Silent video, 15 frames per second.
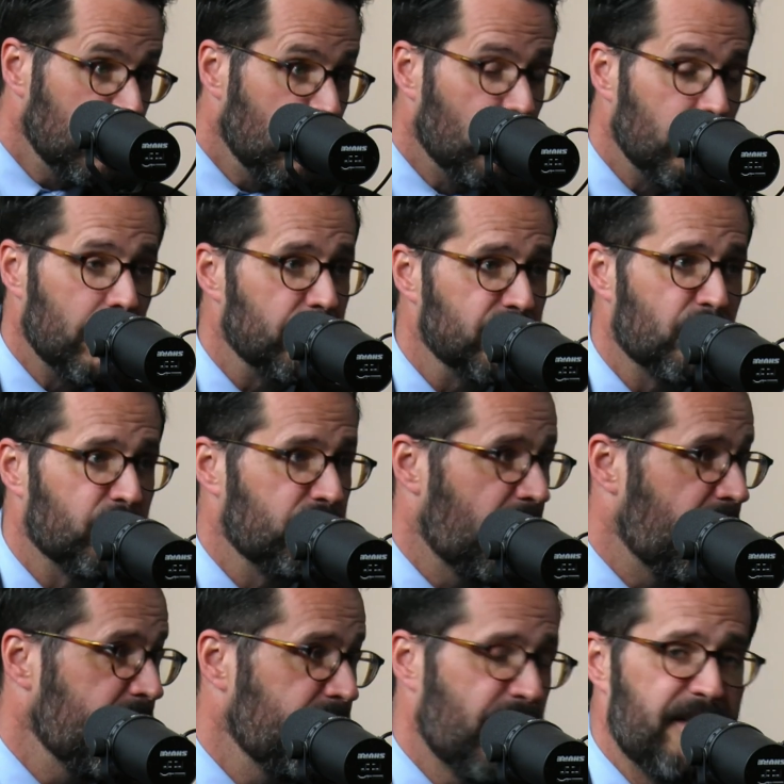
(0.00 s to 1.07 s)
you know. And I was,
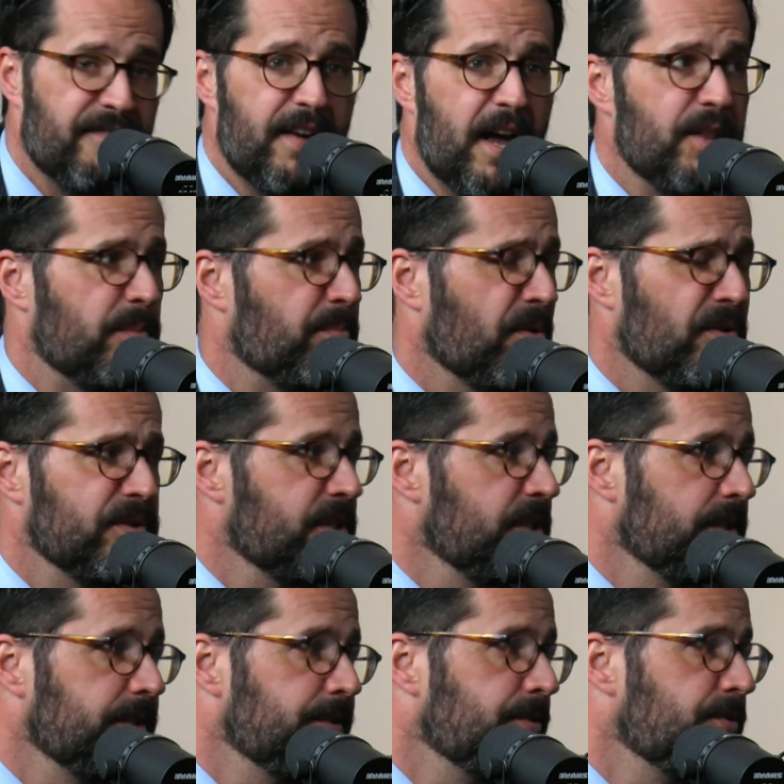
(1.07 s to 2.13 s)
I, I found the
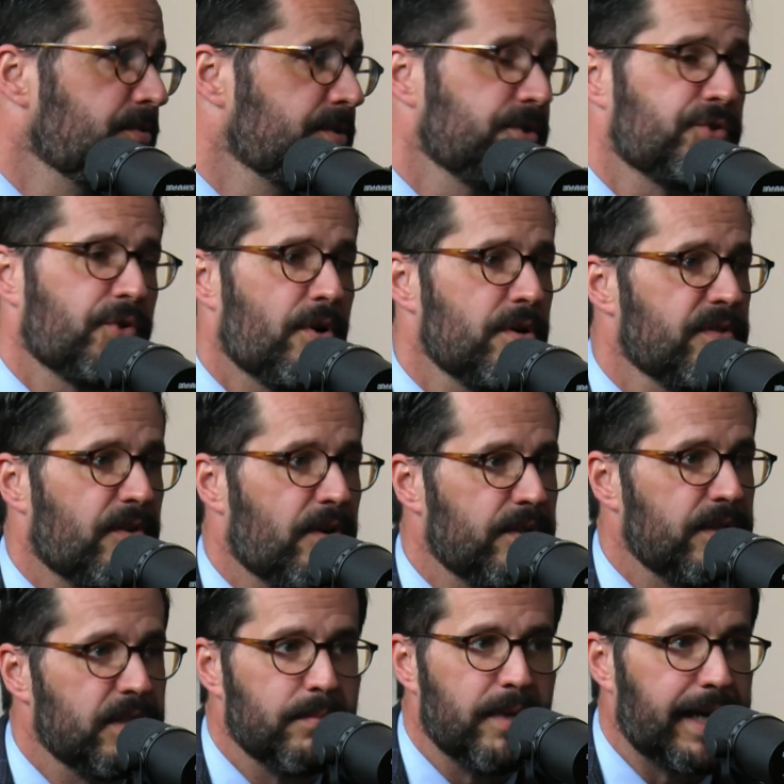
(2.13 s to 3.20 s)
person who was in charge of
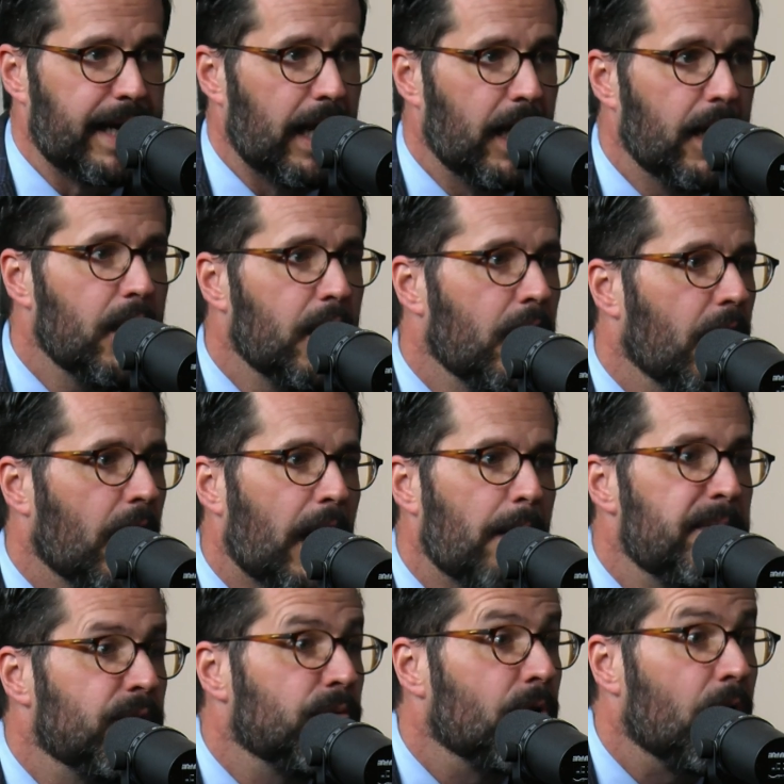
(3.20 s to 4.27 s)
all this. I'm like,
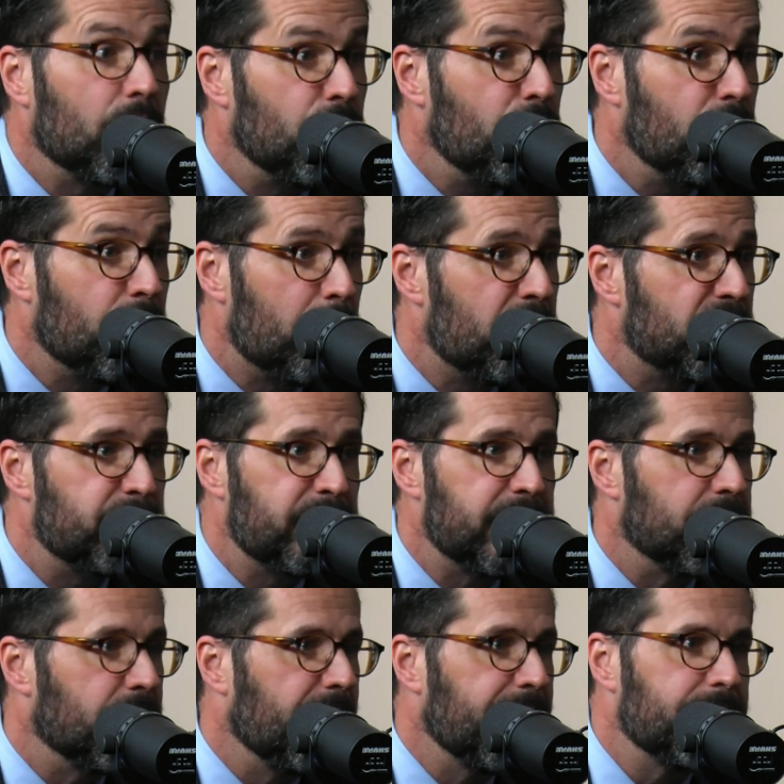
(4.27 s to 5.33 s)
I'm in the wrong room. I must be
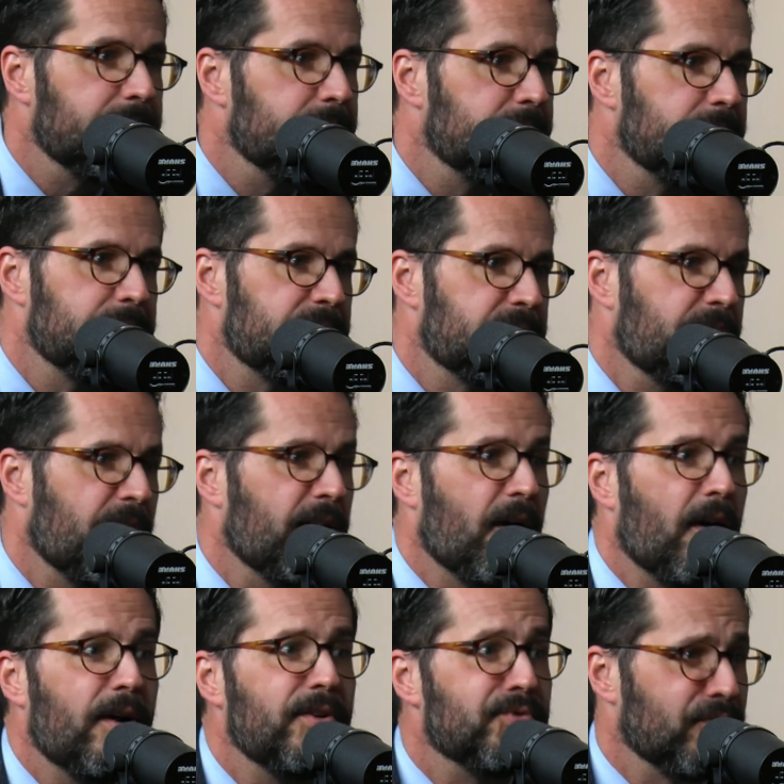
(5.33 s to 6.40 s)
in like Mm -hmm. Scott
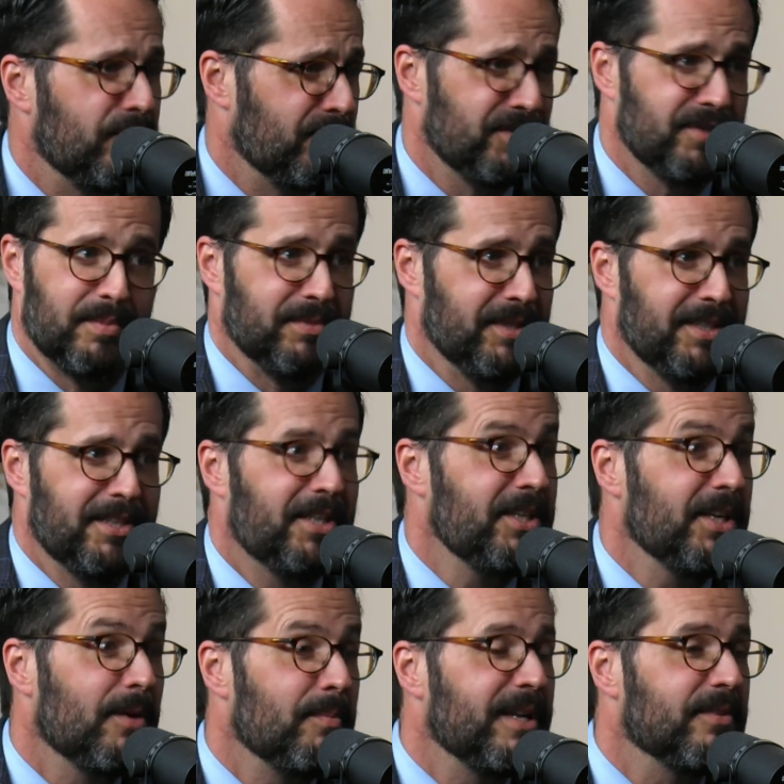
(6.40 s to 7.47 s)
Hahn's room or something.
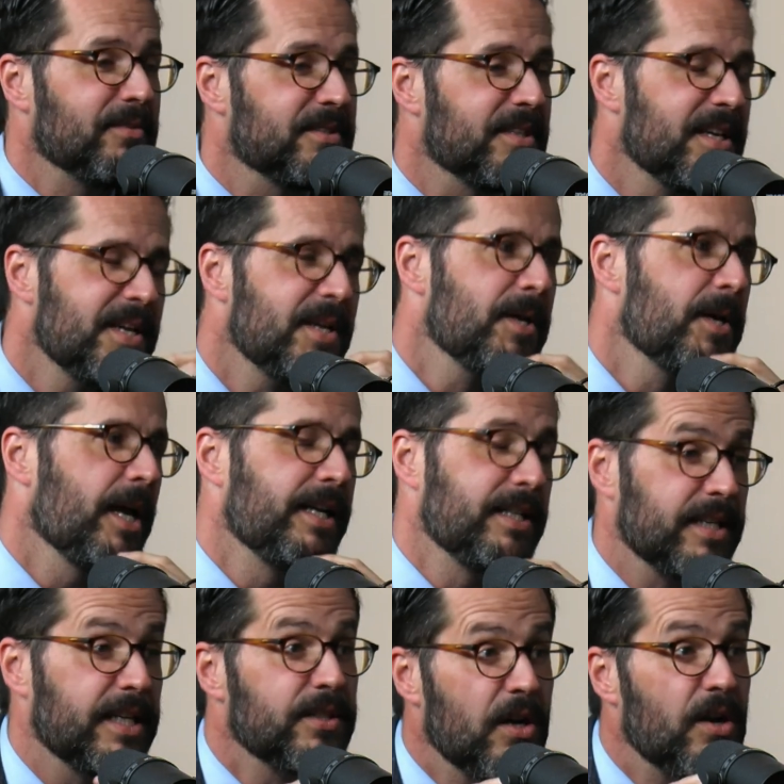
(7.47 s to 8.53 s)
Right. You know, I mean, it was,
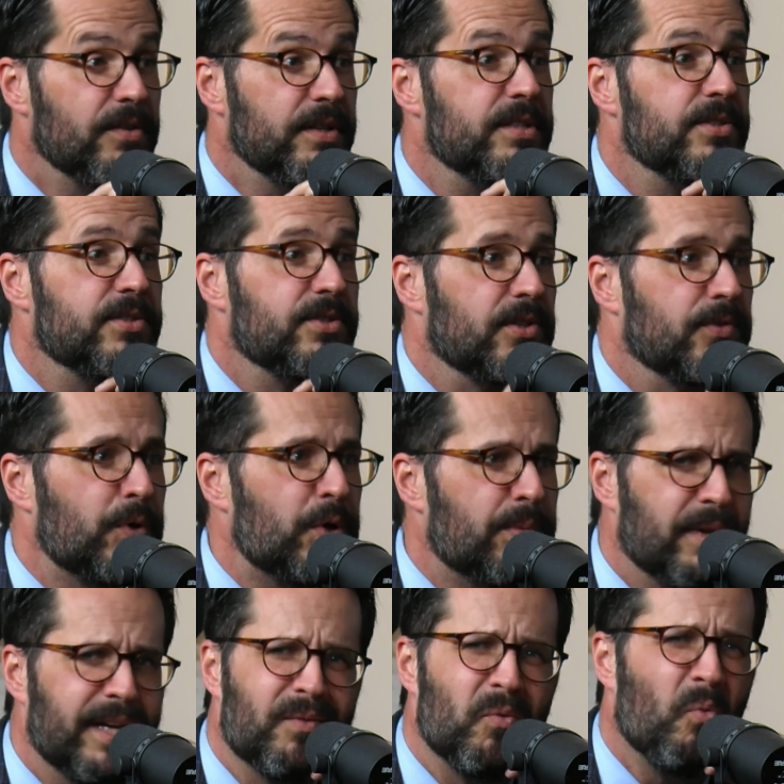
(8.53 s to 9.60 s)
and he's like, no, this is your
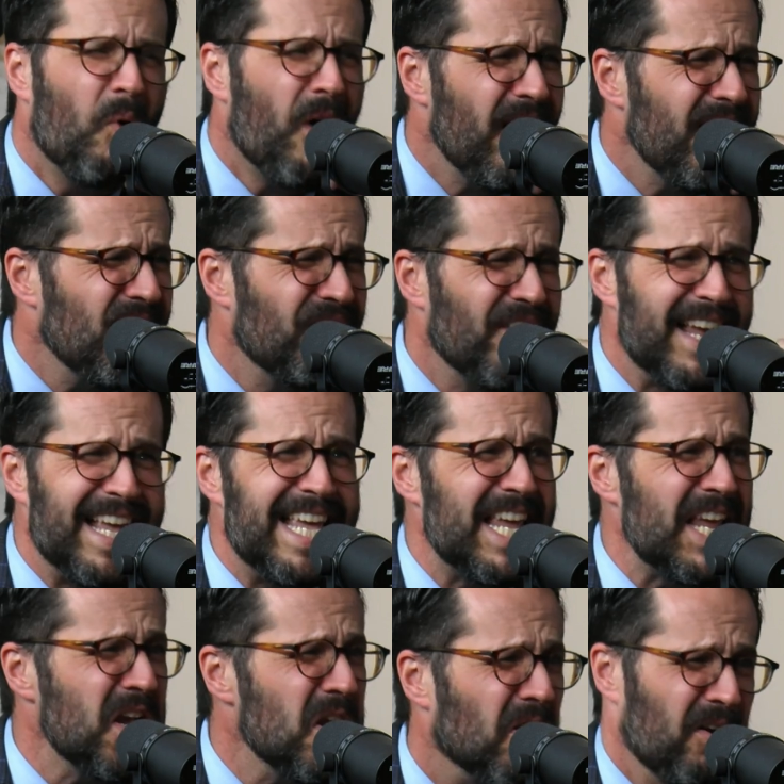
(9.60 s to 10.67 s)
room. I'm like, why are they
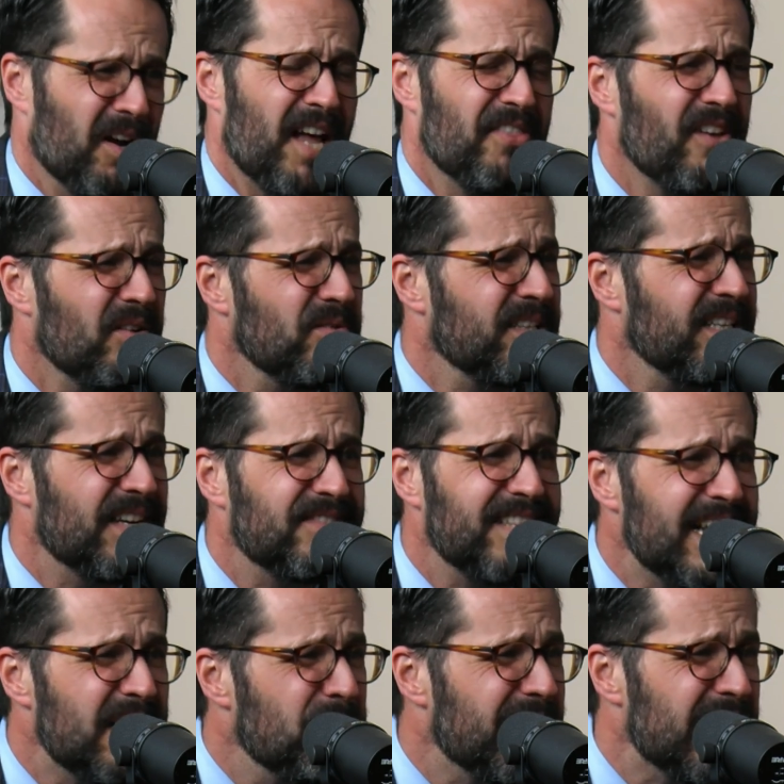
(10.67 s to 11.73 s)
here? I thought mm -hmm. I was mm. going to
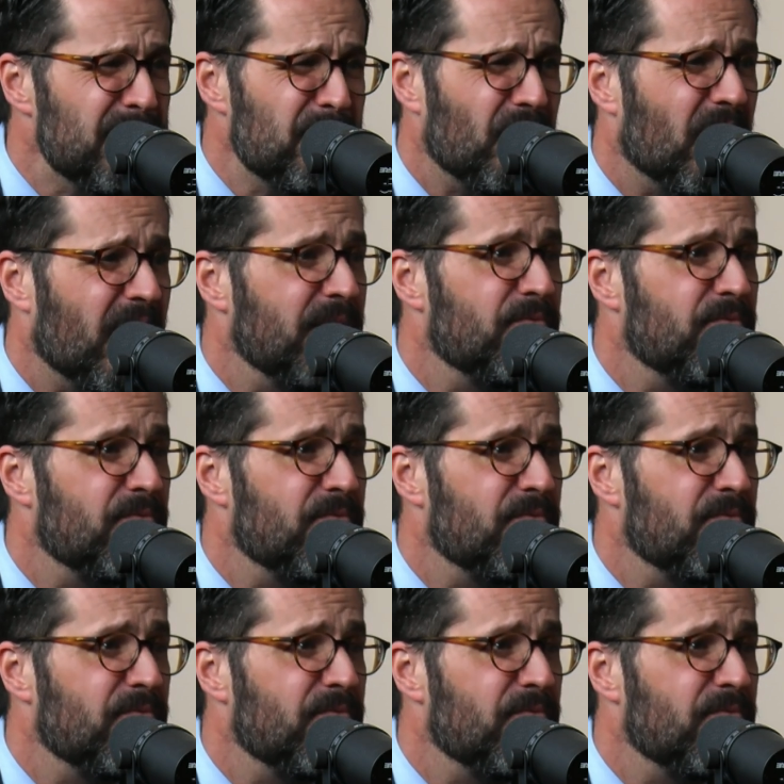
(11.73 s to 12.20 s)
have 10 people.